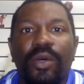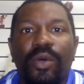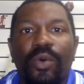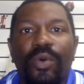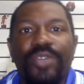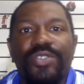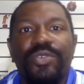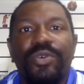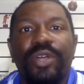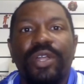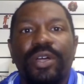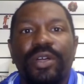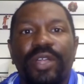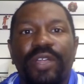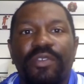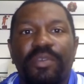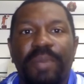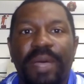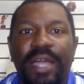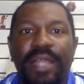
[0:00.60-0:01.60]
What's going on
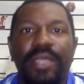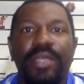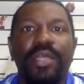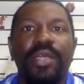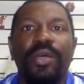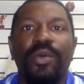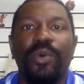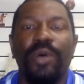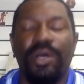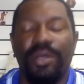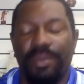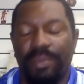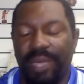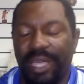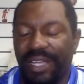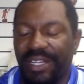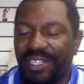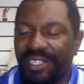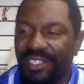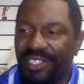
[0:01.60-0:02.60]
everybody? Welcome
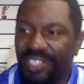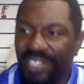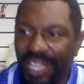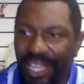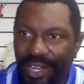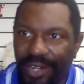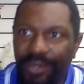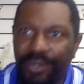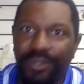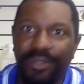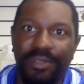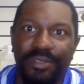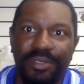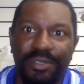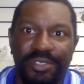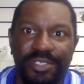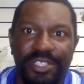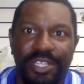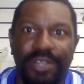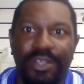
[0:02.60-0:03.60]
back to the channel.
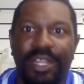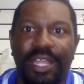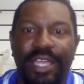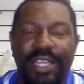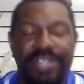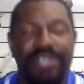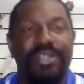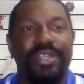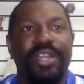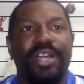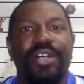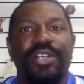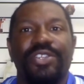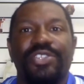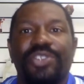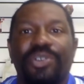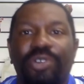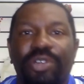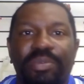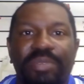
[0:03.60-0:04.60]
So glad you could all
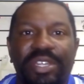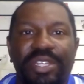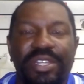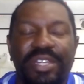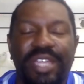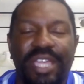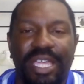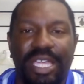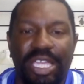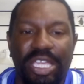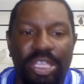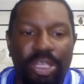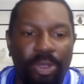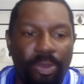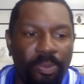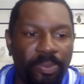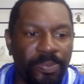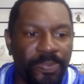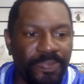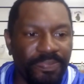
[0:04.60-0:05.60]
join me today.
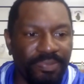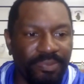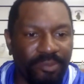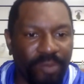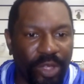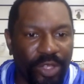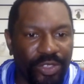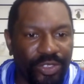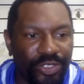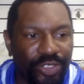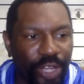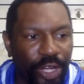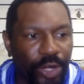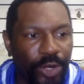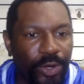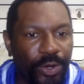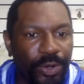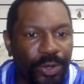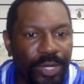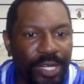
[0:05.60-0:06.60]

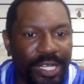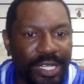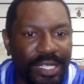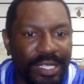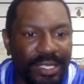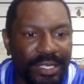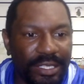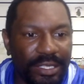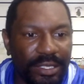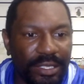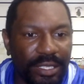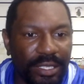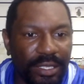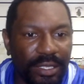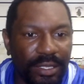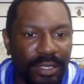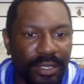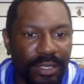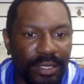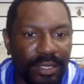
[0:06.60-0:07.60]
So
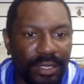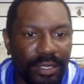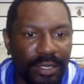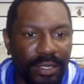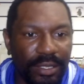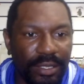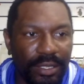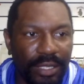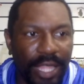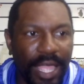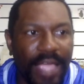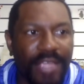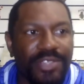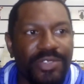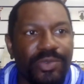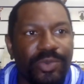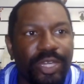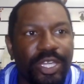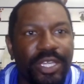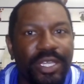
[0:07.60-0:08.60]

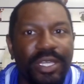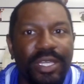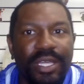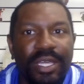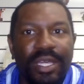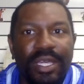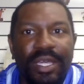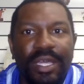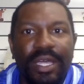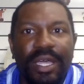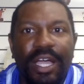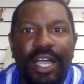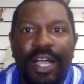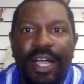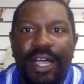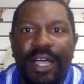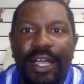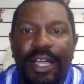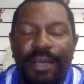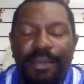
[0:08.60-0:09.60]
last week,
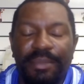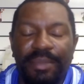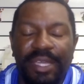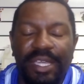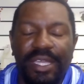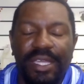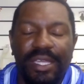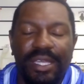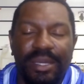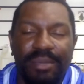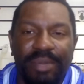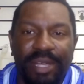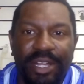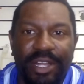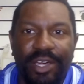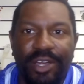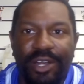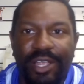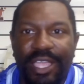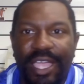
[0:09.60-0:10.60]
uh, me and my
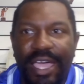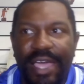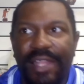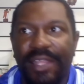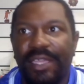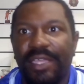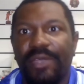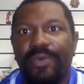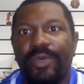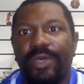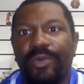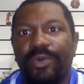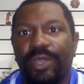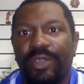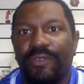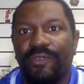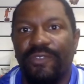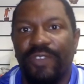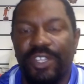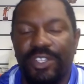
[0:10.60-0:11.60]
daughter Callie, we
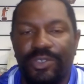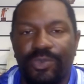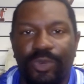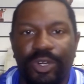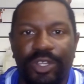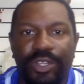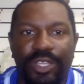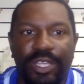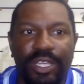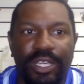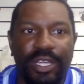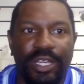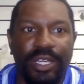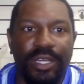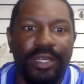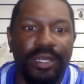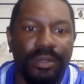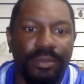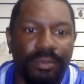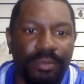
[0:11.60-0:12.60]
went and fished one of the
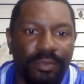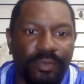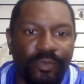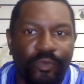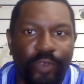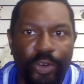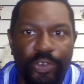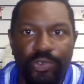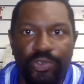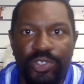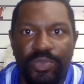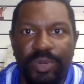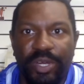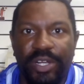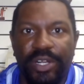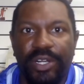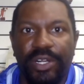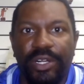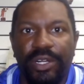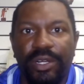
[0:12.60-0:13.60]
uh, first
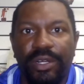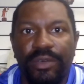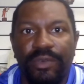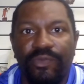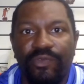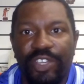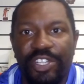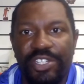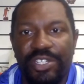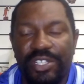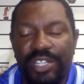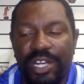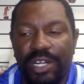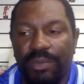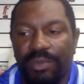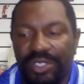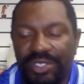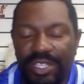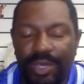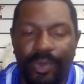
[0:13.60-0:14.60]
responder fishing
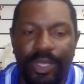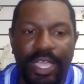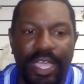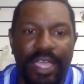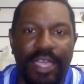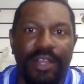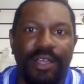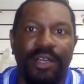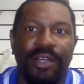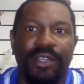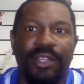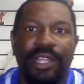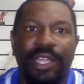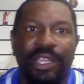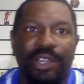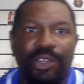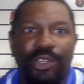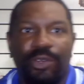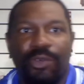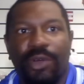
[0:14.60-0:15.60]
tournaments that we had on
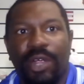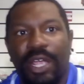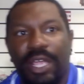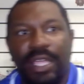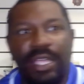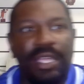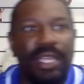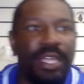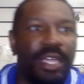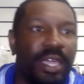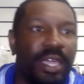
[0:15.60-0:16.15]
Lake DeGray.